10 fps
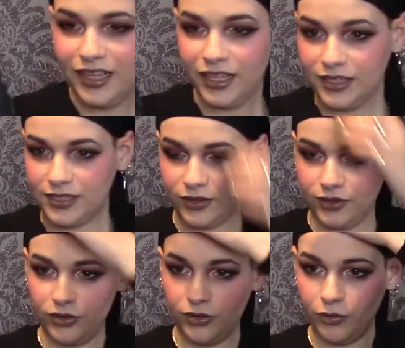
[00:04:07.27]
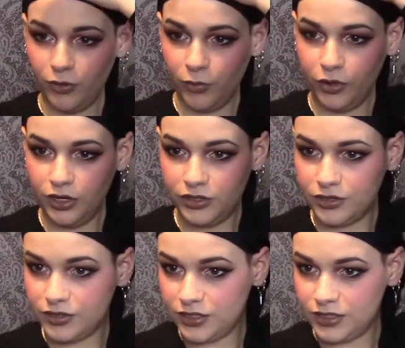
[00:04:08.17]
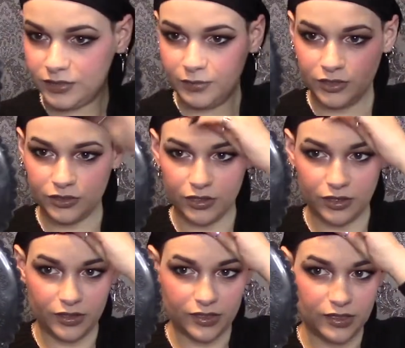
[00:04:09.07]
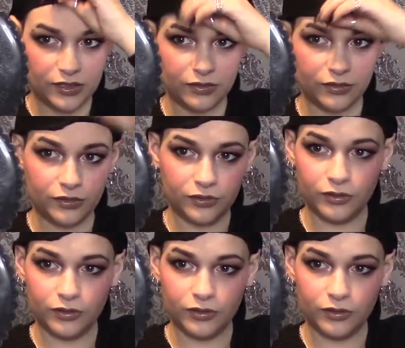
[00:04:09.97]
So what I do is I just make sure that this is going to,